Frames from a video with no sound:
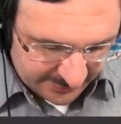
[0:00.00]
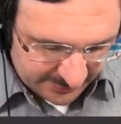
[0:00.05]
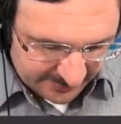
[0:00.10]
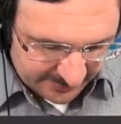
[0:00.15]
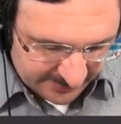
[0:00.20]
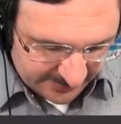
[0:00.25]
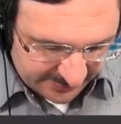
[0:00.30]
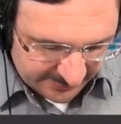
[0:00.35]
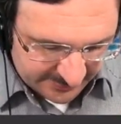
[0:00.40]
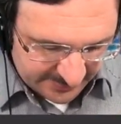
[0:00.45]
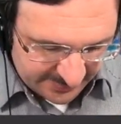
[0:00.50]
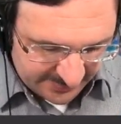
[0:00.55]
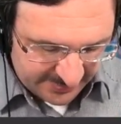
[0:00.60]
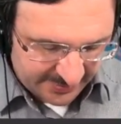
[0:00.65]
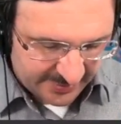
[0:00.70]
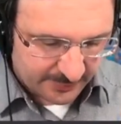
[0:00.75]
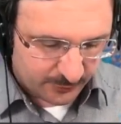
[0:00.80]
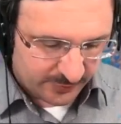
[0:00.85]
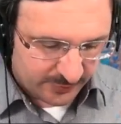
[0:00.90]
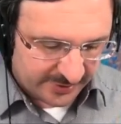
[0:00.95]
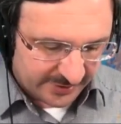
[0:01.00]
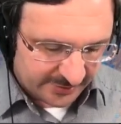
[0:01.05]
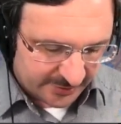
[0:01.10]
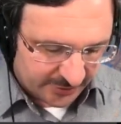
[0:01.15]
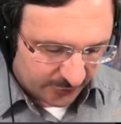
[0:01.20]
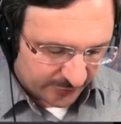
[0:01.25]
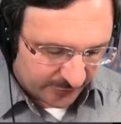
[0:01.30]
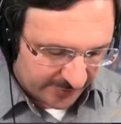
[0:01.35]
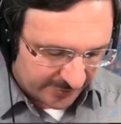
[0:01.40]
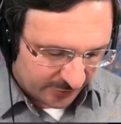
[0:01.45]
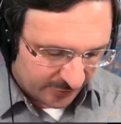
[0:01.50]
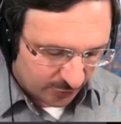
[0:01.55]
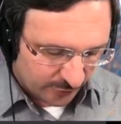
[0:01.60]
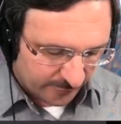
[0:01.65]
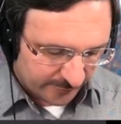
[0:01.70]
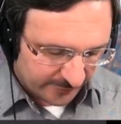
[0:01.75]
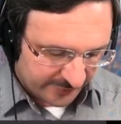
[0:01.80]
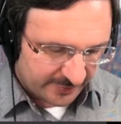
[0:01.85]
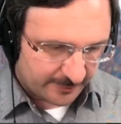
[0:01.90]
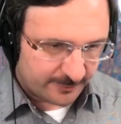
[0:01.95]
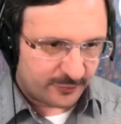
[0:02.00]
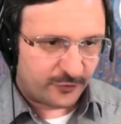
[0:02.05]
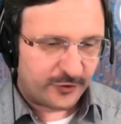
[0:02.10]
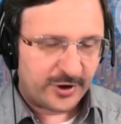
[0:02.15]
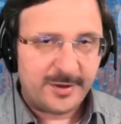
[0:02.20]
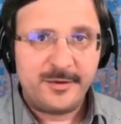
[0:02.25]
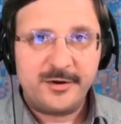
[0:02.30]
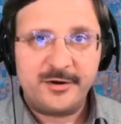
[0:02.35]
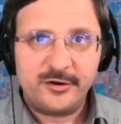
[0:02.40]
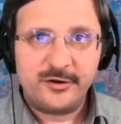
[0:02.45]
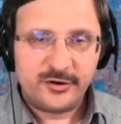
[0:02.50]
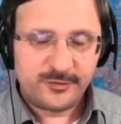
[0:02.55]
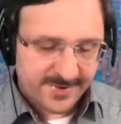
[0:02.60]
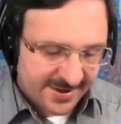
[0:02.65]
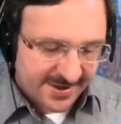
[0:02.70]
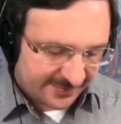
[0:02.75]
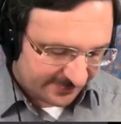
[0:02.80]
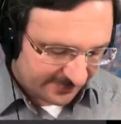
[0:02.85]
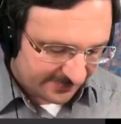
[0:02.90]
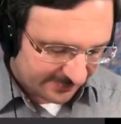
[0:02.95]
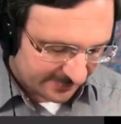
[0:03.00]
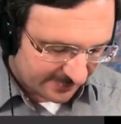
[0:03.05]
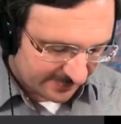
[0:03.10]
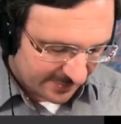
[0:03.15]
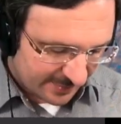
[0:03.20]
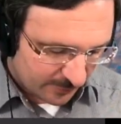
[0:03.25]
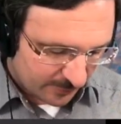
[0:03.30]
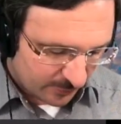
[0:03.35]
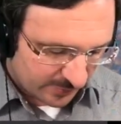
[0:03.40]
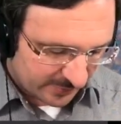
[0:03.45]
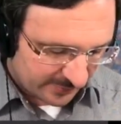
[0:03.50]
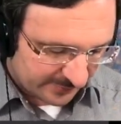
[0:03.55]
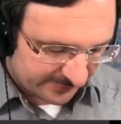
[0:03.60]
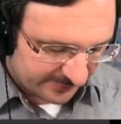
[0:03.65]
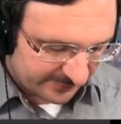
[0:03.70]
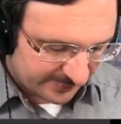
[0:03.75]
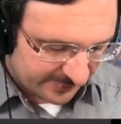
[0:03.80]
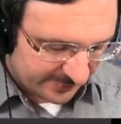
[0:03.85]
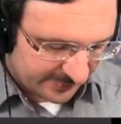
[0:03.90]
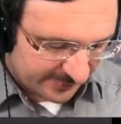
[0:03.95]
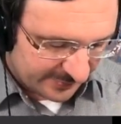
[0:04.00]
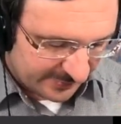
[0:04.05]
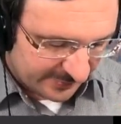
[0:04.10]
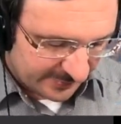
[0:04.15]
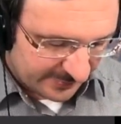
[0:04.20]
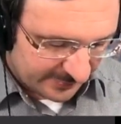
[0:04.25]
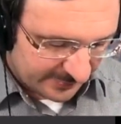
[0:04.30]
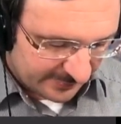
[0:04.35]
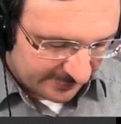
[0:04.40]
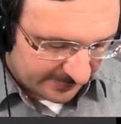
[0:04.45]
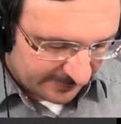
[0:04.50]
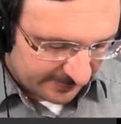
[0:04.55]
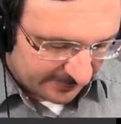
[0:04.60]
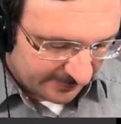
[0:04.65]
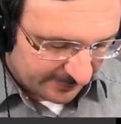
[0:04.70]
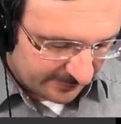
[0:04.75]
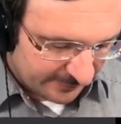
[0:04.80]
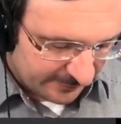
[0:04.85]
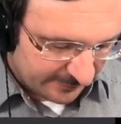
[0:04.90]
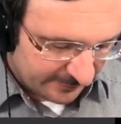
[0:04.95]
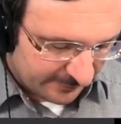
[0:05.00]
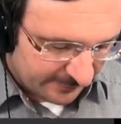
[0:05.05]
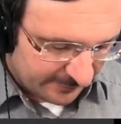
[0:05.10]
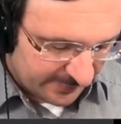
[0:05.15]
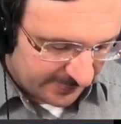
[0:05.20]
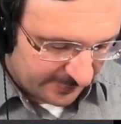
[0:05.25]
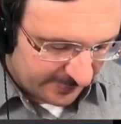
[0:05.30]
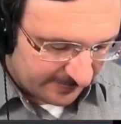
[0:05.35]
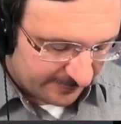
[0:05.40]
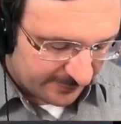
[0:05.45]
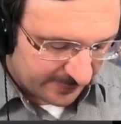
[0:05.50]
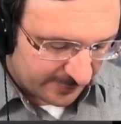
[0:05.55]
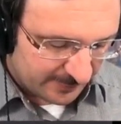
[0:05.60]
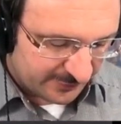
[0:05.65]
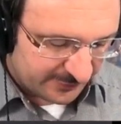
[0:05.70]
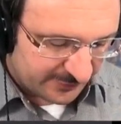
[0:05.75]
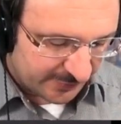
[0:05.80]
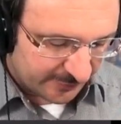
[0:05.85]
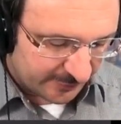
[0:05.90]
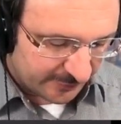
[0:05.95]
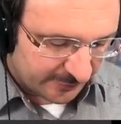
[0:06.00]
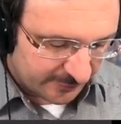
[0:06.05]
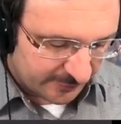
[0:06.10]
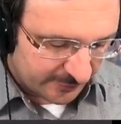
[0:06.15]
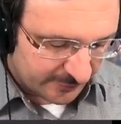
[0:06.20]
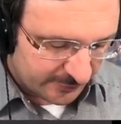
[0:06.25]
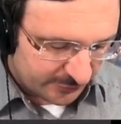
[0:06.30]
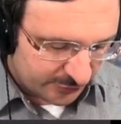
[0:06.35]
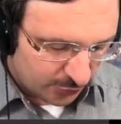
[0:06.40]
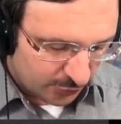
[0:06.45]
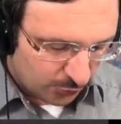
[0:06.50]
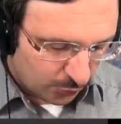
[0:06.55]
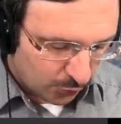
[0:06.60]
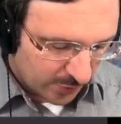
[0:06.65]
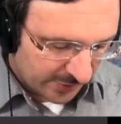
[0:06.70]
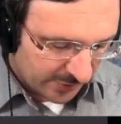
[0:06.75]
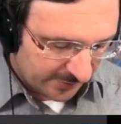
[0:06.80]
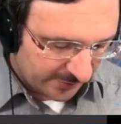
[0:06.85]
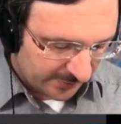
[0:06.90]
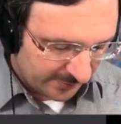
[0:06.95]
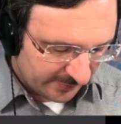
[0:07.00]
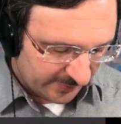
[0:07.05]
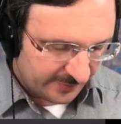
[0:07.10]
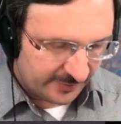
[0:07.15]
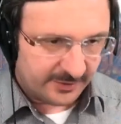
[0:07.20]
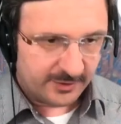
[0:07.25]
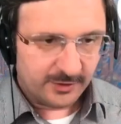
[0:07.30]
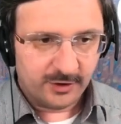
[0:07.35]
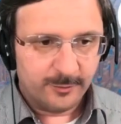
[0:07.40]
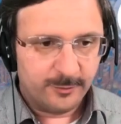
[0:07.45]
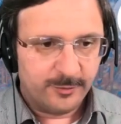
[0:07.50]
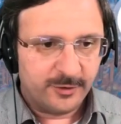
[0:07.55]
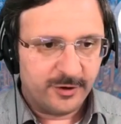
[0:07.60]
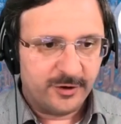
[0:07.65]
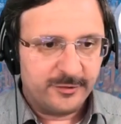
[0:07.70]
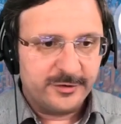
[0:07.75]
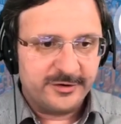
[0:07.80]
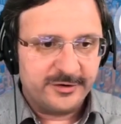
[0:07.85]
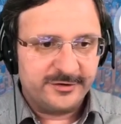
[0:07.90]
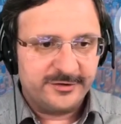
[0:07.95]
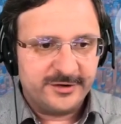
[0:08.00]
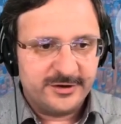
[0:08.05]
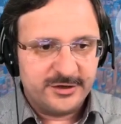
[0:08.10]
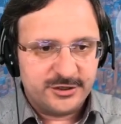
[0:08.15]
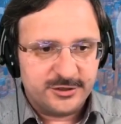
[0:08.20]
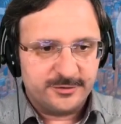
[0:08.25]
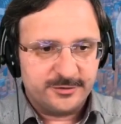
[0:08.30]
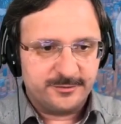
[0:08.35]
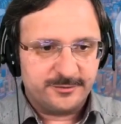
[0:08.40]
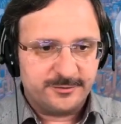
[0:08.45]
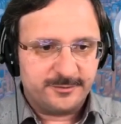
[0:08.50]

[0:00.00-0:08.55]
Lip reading: dt, and we're integrating over the parameter space, and that was t from 0 to 1 in our parameterization.